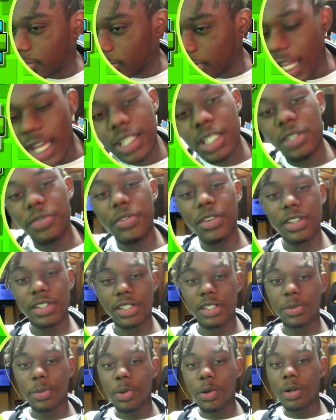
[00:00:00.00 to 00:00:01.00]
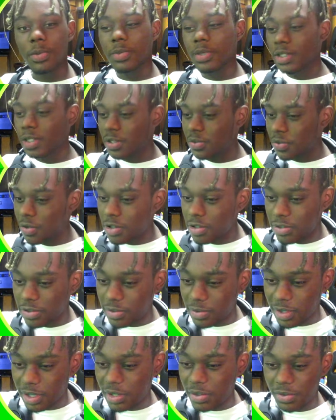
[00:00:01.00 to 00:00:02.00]
not just for the support, but just for
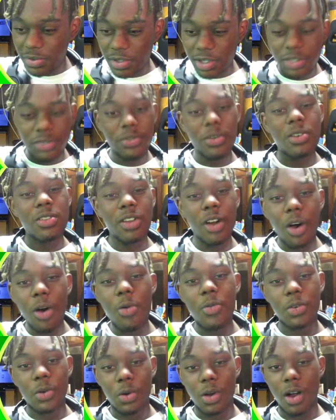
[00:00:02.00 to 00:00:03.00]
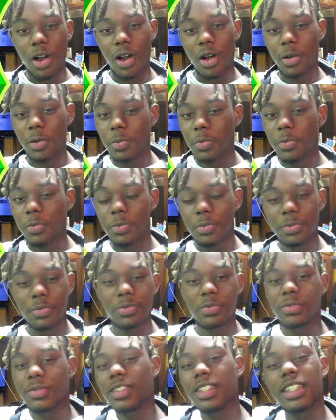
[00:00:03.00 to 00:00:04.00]
just just for the overall
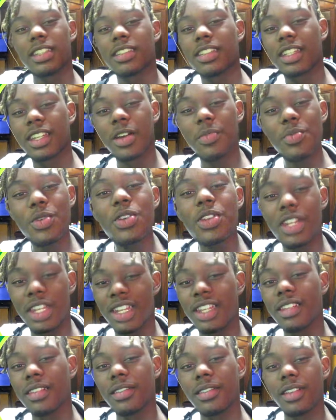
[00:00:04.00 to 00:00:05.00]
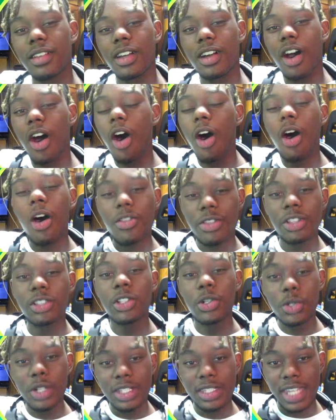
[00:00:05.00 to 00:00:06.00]
the, the community, all the
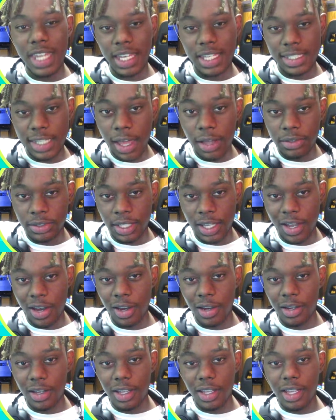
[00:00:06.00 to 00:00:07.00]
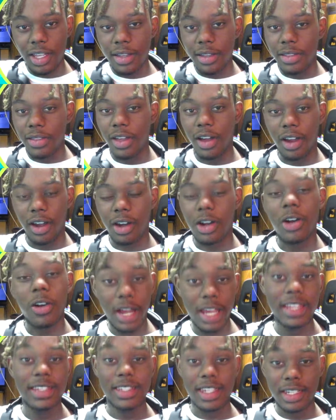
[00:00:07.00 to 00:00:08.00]
lunatics out there that are
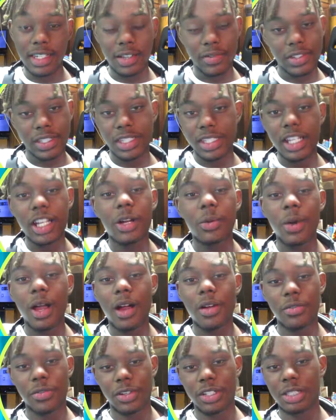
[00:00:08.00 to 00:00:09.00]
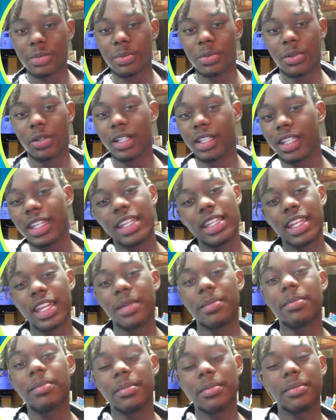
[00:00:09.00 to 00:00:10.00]
crazy enough to stick around for you, boy. It,
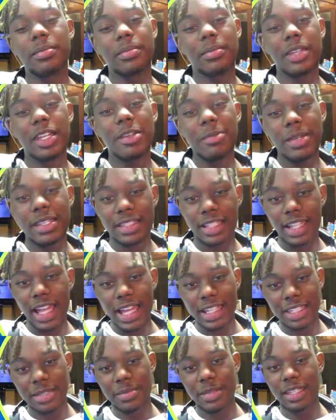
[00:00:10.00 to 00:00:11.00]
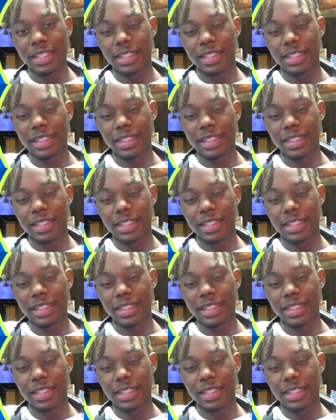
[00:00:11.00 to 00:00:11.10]
it it means a lot to me.